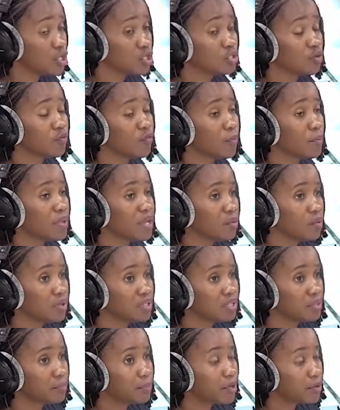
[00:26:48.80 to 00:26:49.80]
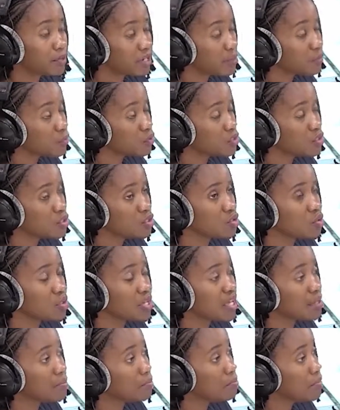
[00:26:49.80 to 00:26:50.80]
So for me, what the program was to
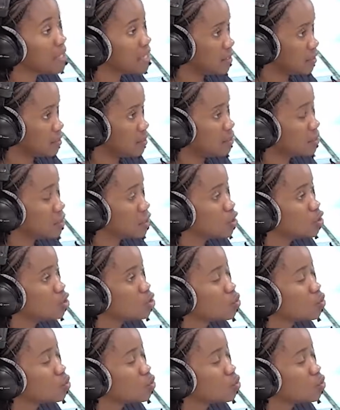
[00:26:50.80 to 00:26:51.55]
get men